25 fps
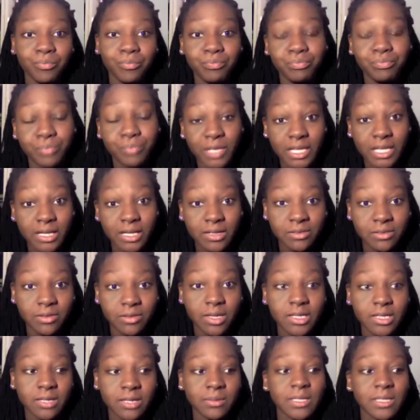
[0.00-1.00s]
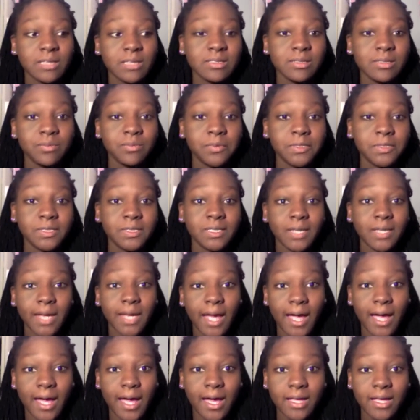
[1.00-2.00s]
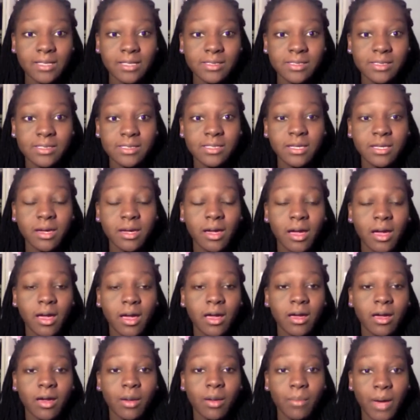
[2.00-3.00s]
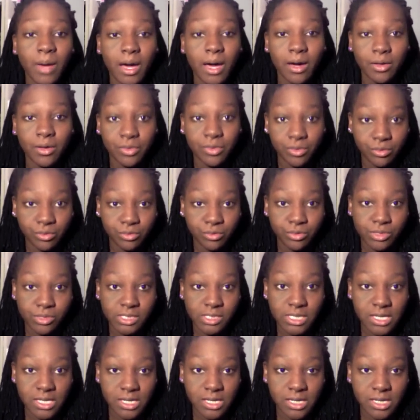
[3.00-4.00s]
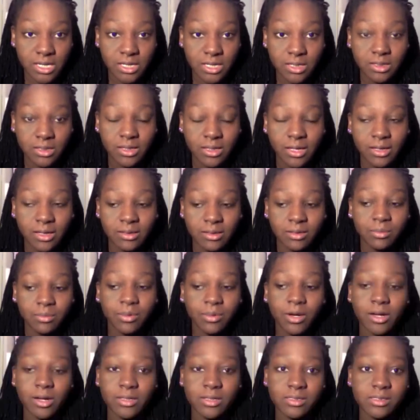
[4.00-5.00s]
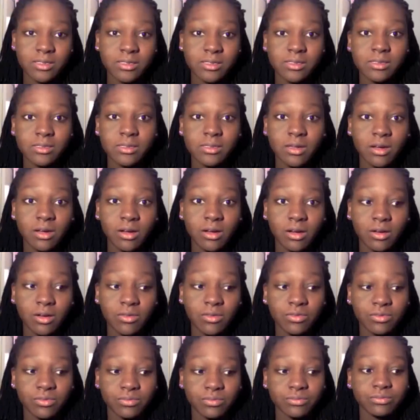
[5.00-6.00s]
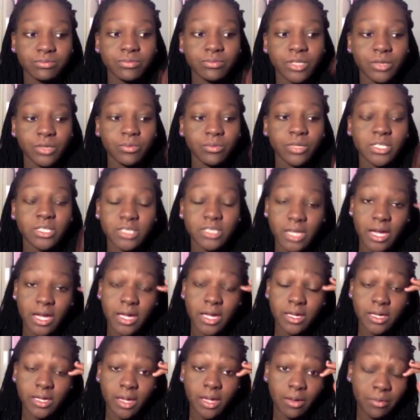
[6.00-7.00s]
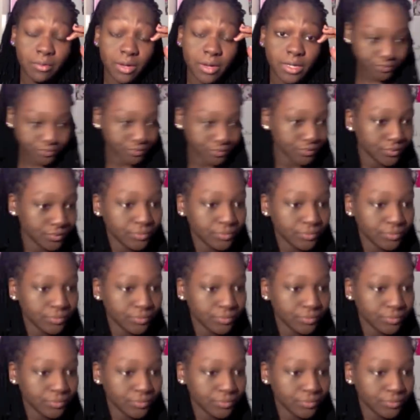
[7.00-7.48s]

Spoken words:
me getting ready, because someone did ask about the routine, like the process of in which I get ready.